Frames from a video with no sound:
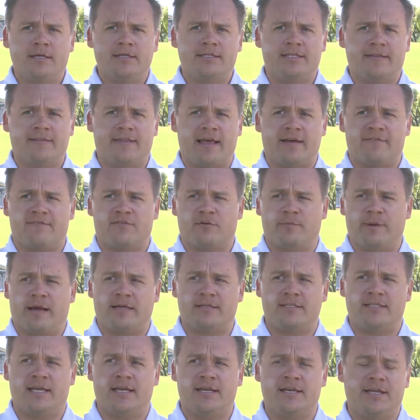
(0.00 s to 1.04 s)
Did that for
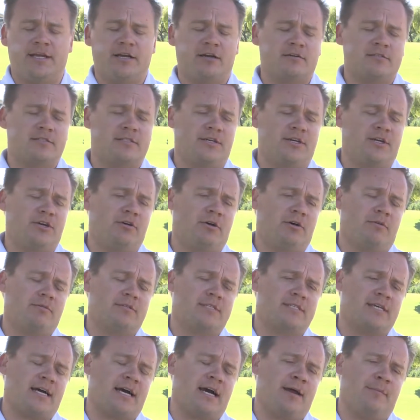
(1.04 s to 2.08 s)
about 10 years and knew it
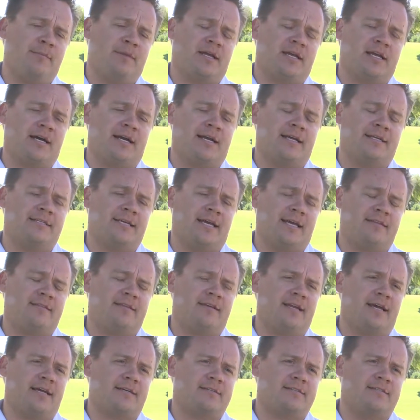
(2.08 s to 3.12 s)
was time to kind of take
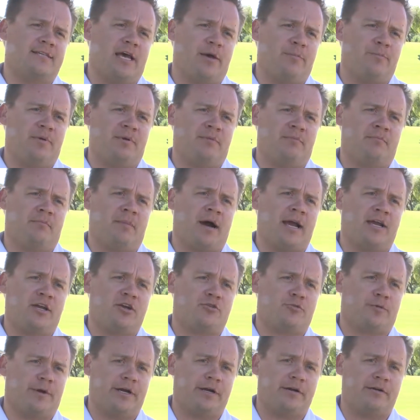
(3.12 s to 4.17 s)
the next step in my
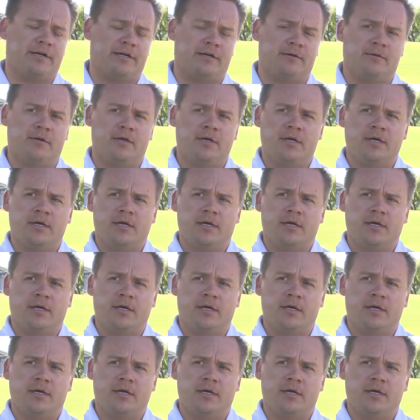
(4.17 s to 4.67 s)
career, and